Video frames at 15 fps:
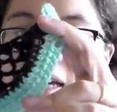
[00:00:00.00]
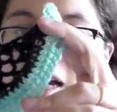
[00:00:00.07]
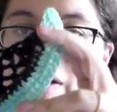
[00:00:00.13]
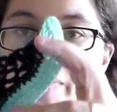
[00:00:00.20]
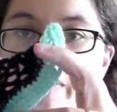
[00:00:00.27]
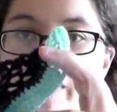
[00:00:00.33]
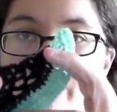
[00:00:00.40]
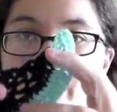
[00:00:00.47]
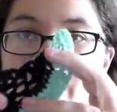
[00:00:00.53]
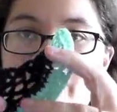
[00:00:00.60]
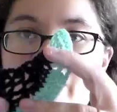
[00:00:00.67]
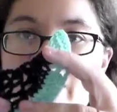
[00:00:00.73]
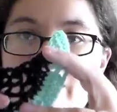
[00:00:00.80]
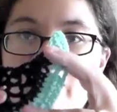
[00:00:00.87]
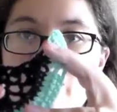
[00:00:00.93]
happy
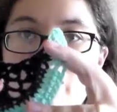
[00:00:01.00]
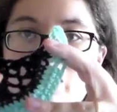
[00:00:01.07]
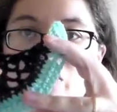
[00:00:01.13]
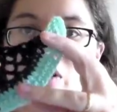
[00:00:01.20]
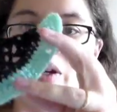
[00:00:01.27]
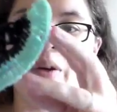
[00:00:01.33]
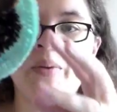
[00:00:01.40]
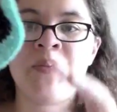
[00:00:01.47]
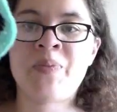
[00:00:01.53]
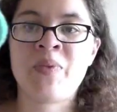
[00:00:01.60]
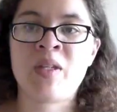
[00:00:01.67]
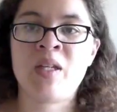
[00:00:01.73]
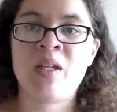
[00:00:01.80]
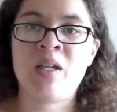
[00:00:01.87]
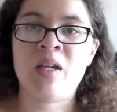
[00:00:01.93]
about this.
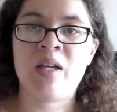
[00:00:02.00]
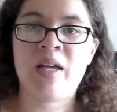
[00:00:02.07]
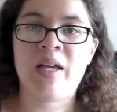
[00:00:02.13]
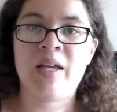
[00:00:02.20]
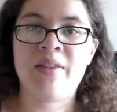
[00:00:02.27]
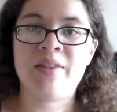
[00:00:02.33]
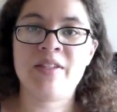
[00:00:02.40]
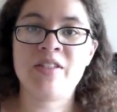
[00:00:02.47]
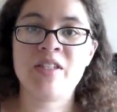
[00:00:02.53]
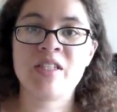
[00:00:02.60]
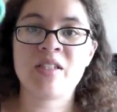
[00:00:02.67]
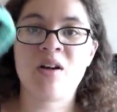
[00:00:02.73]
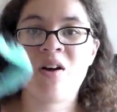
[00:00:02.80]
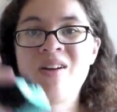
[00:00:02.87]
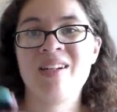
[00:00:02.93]
And this
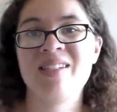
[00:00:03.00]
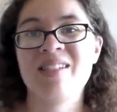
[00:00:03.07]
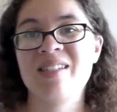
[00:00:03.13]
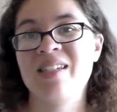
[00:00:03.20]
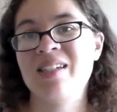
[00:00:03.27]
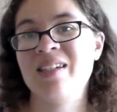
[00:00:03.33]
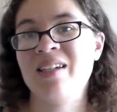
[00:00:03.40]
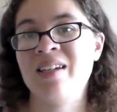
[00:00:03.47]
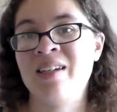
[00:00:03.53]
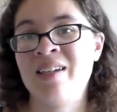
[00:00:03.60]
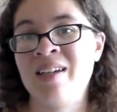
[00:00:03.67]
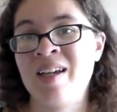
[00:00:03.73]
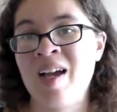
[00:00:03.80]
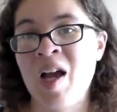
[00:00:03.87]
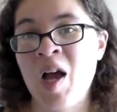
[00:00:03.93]
is honestly,
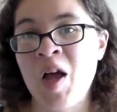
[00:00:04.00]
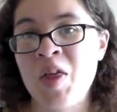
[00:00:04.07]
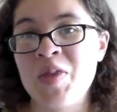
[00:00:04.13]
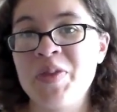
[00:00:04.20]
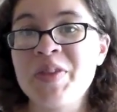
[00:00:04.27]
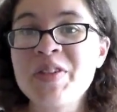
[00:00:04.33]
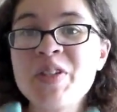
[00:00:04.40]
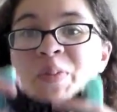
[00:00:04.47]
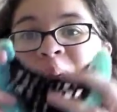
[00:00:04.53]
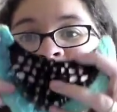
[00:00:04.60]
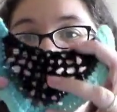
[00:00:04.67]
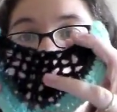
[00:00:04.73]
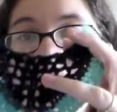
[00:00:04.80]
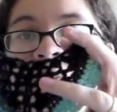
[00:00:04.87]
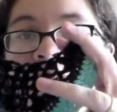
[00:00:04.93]
this is
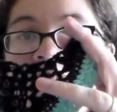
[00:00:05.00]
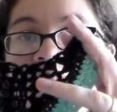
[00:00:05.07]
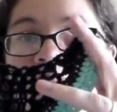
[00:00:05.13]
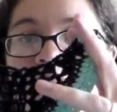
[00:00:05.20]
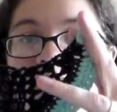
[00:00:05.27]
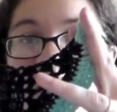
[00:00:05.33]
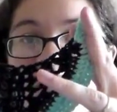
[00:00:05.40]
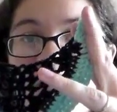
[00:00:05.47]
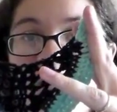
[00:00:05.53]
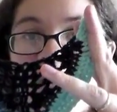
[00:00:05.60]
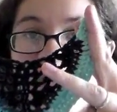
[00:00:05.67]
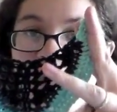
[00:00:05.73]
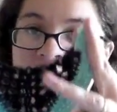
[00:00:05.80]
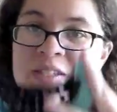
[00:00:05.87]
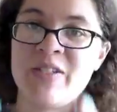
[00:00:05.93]
probably what I'll be doing for
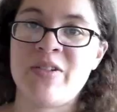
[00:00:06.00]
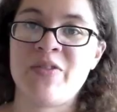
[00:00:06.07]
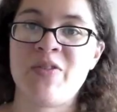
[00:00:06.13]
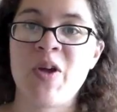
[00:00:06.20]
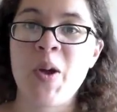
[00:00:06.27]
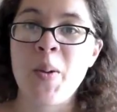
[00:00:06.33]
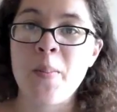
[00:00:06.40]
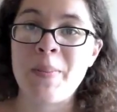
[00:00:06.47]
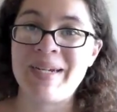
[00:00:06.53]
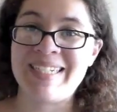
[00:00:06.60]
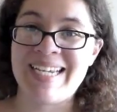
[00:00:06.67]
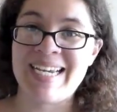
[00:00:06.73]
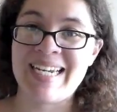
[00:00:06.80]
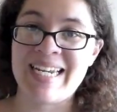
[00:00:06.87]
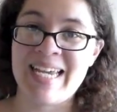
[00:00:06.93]
the rest of my
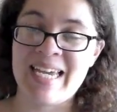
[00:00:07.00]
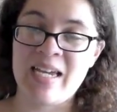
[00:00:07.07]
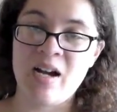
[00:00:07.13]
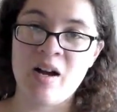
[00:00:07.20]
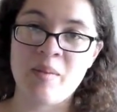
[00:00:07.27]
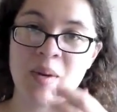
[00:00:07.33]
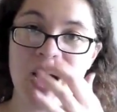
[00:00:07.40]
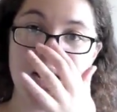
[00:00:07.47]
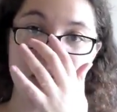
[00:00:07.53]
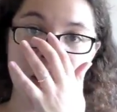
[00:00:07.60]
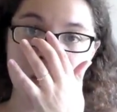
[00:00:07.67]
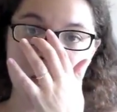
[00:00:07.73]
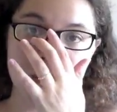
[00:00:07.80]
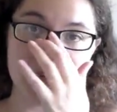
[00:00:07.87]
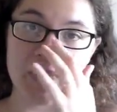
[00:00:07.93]
day today.
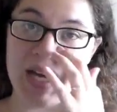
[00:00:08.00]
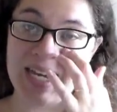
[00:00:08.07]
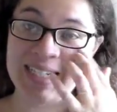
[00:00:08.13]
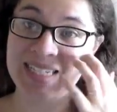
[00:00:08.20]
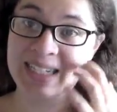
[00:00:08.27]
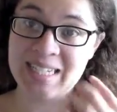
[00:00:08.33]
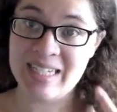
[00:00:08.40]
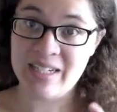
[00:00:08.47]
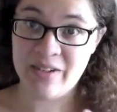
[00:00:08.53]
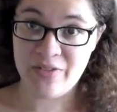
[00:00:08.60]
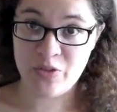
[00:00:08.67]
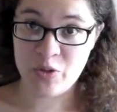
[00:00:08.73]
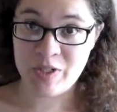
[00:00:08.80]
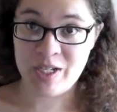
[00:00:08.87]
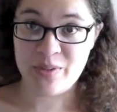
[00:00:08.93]
I did get a
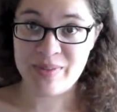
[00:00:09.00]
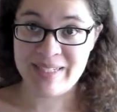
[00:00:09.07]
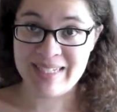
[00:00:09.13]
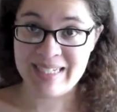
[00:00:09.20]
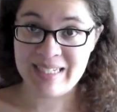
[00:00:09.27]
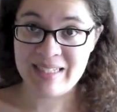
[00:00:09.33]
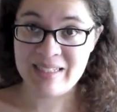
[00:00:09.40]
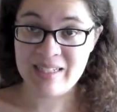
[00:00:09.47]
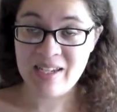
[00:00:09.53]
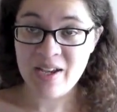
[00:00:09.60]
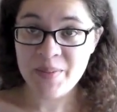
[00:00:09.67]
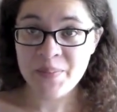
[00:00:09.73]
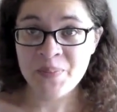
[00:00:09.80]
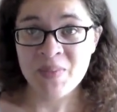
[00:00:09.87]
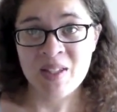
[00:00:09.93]
4-day weekend
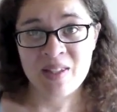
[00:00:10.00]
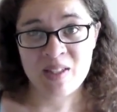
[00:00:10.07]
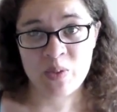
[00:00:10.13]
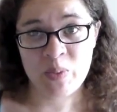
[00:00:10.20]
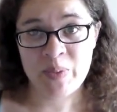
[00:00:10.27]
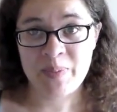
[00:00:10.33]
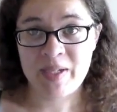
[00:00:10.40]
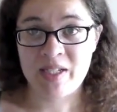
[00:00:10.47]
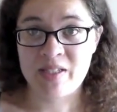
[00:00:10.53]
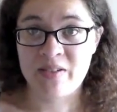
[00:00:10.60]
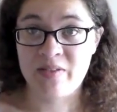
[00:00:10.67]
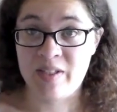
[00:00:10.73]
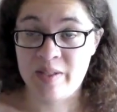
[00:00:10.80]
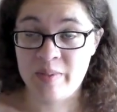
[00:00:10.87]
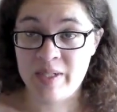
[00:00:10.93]
this week because
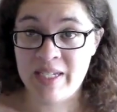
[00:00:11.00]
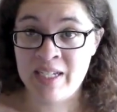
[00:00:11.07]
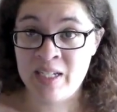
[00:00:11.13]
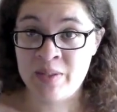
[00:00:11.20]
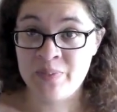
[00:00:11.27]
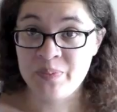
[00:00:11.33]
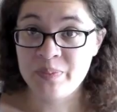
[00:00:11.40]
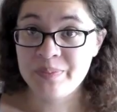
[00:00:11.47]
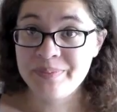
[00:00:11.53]
of Labor Day,